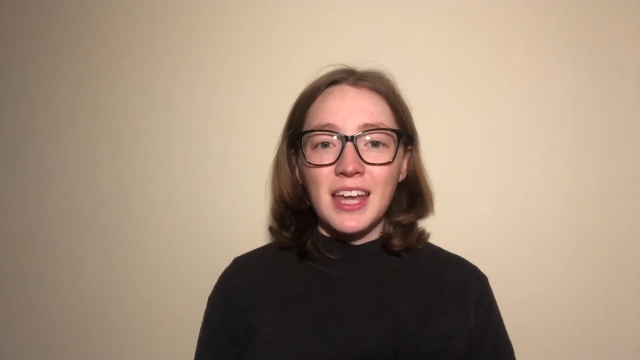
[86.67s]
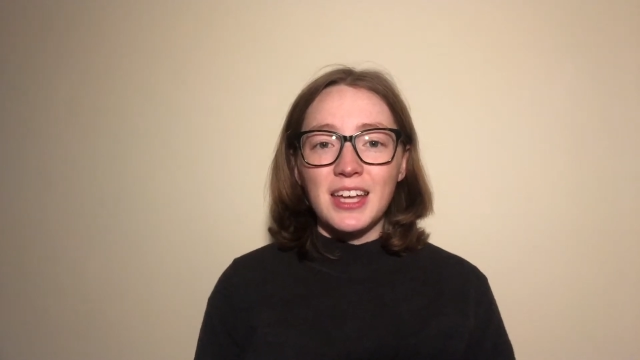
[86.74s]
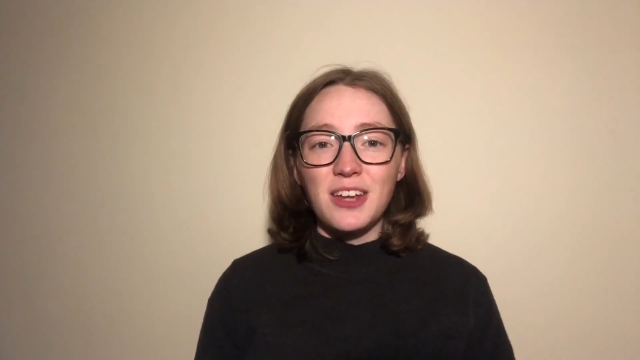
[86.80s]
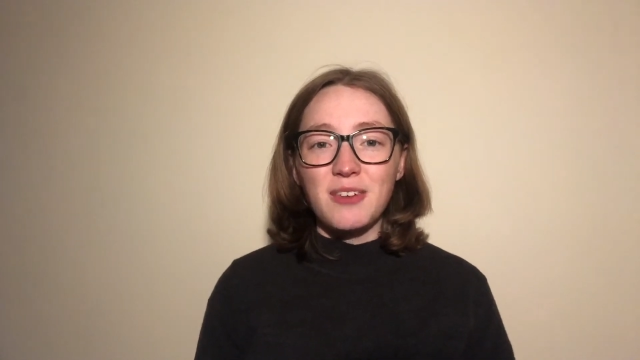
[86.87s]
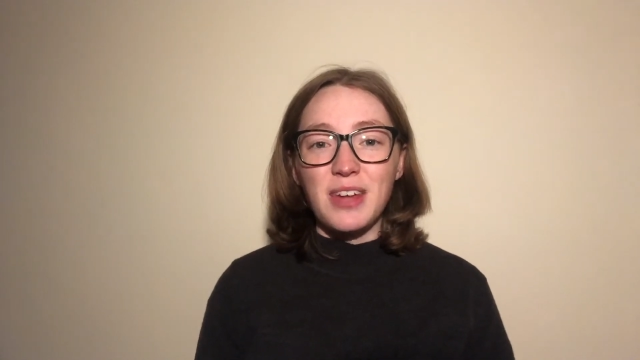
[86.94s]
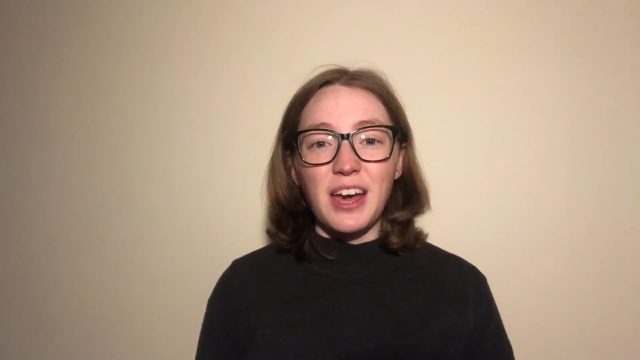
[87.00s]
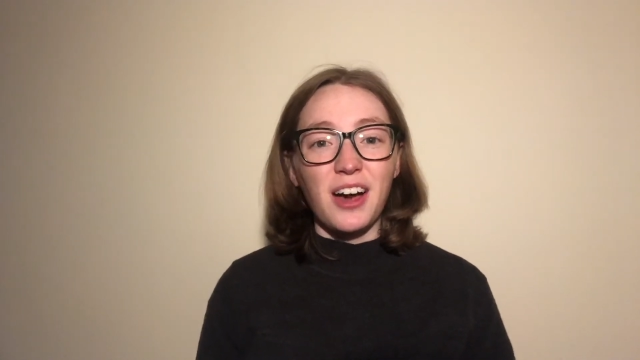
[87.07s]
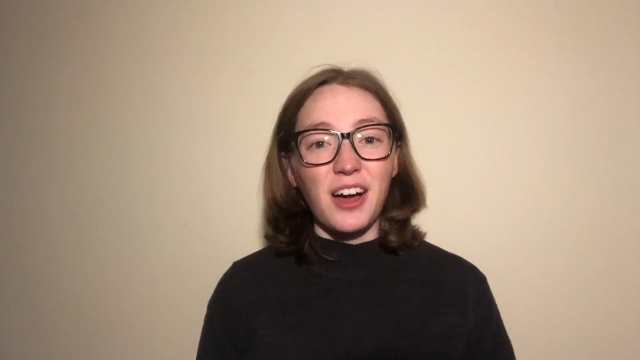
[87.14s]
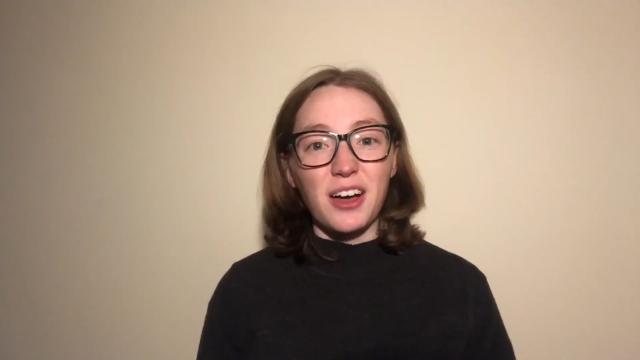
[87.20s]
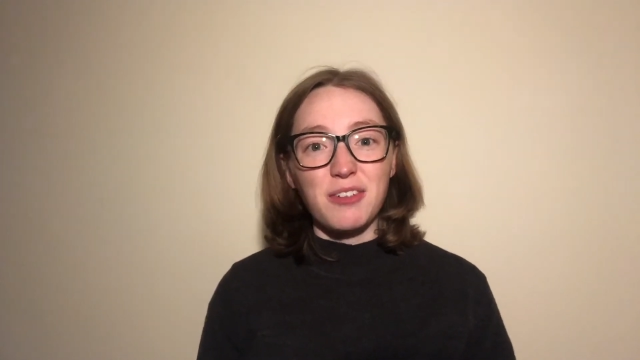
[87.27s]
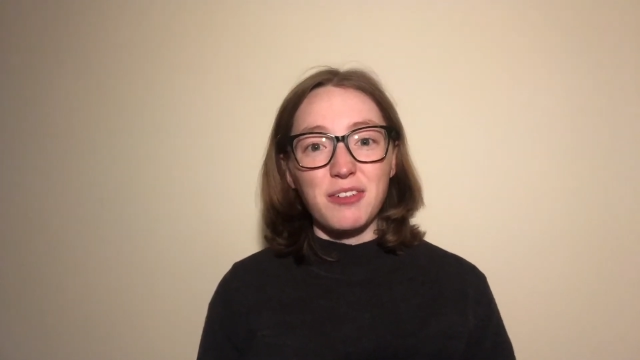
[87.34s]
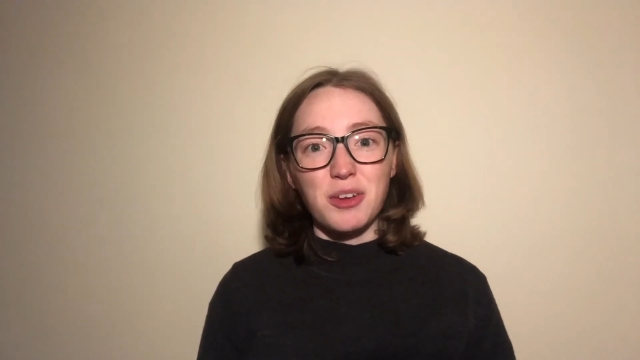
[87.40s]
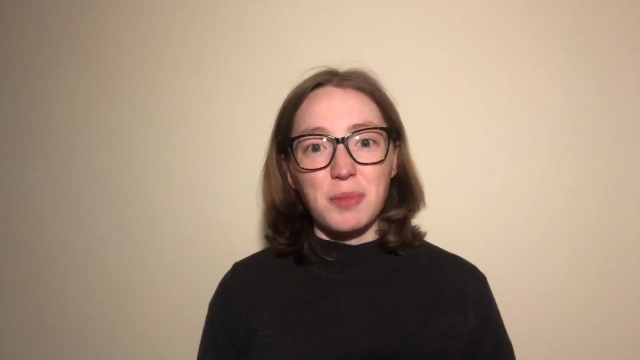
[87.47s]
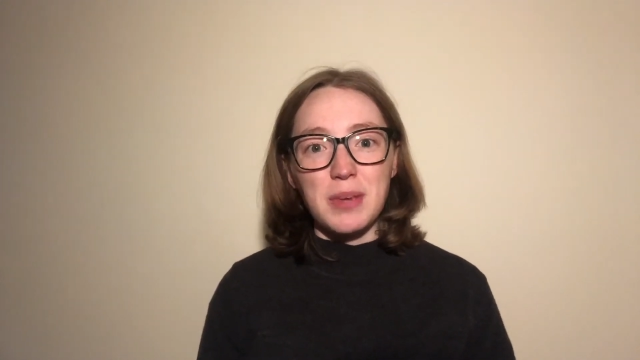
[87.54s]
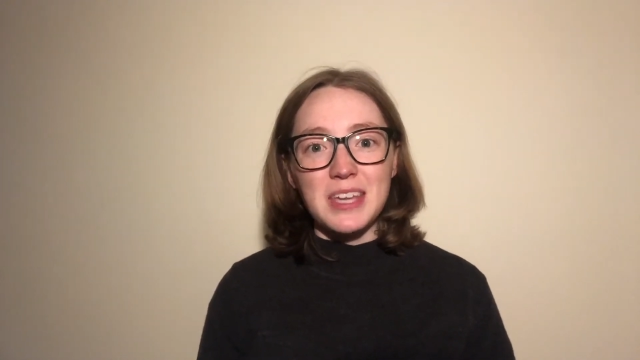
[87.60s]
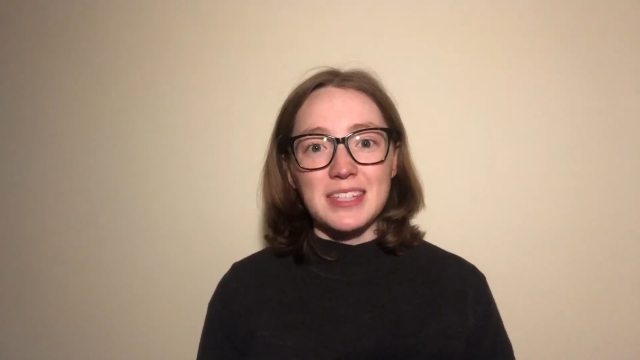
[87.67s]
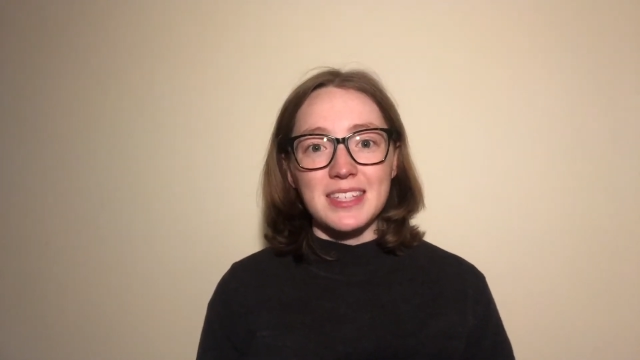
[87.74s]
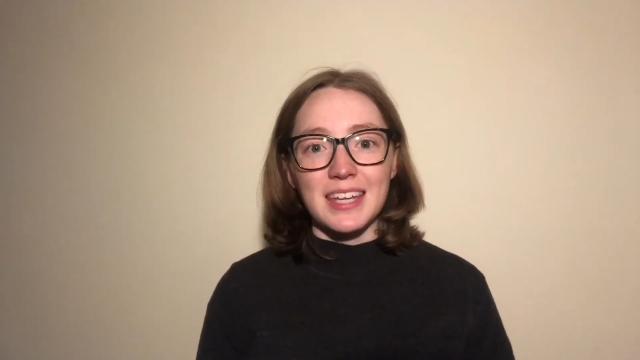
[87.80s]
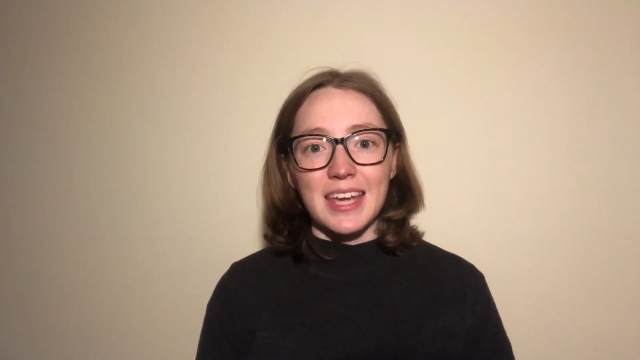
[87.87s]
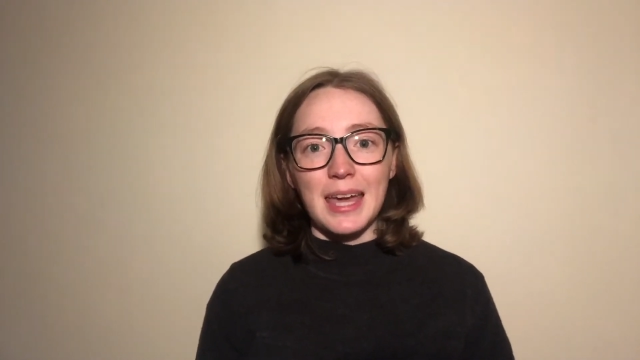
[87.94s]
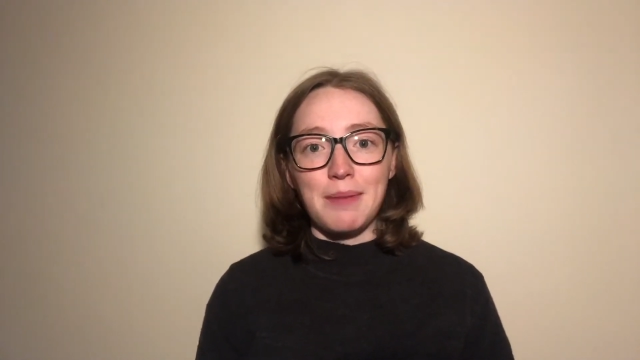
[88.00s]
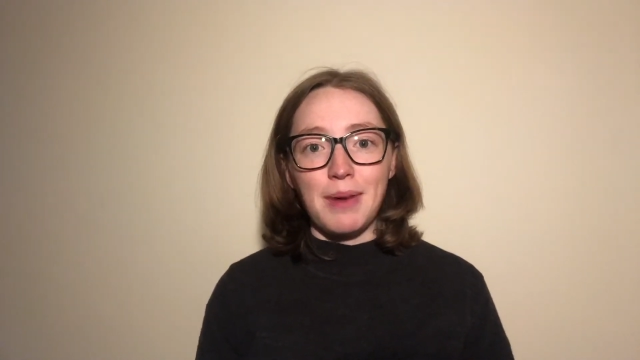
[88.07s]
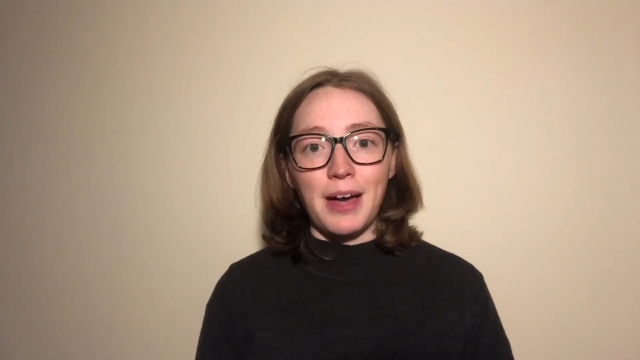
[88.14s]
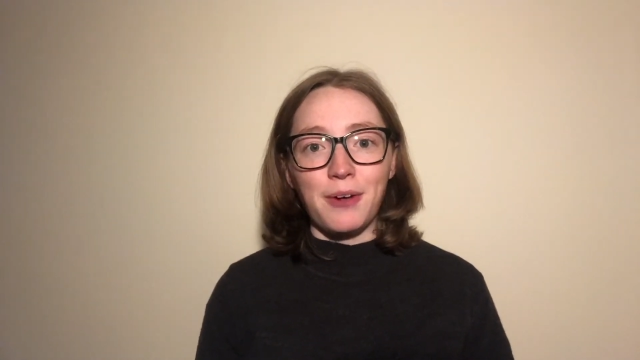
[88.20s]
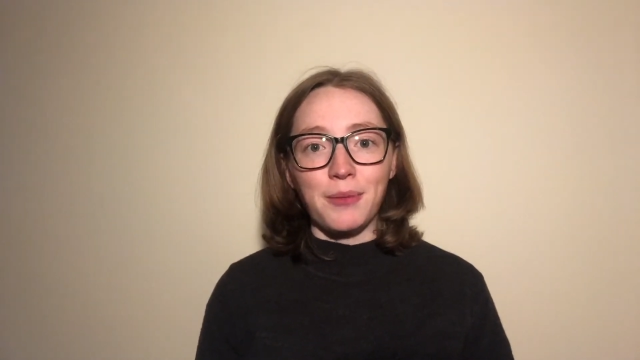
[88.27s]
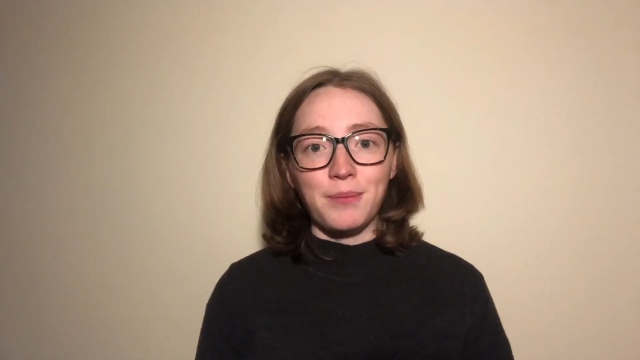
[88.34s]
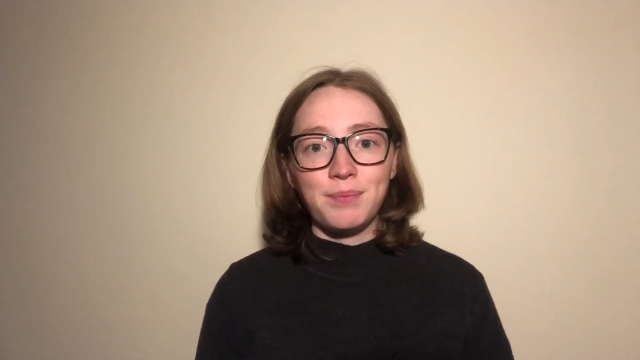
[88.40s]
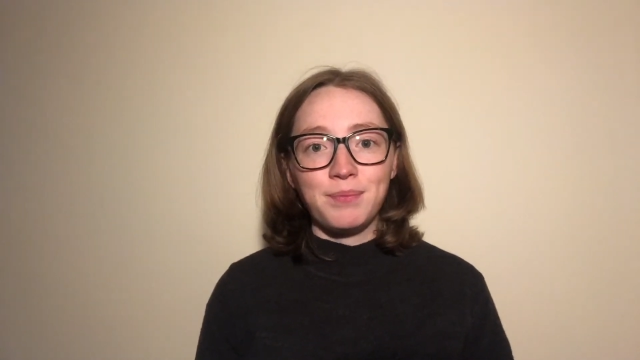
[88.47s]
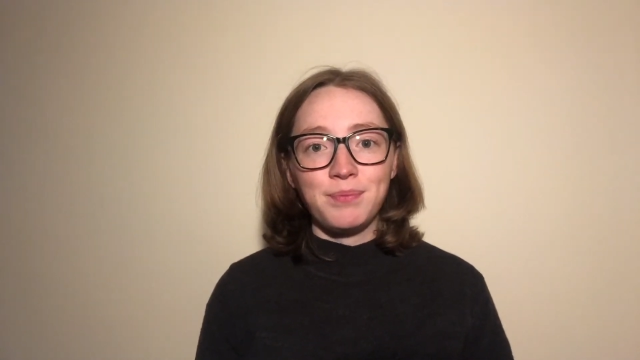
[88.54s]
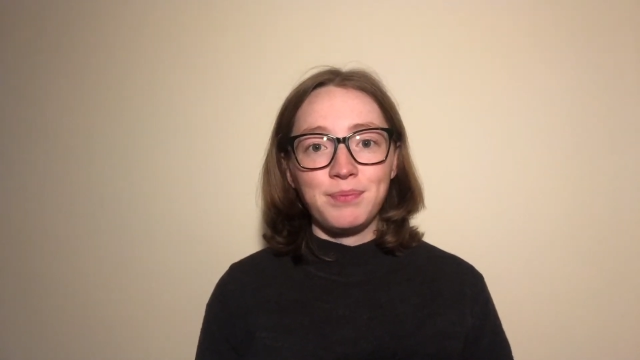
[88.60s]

and only half your pizza came out.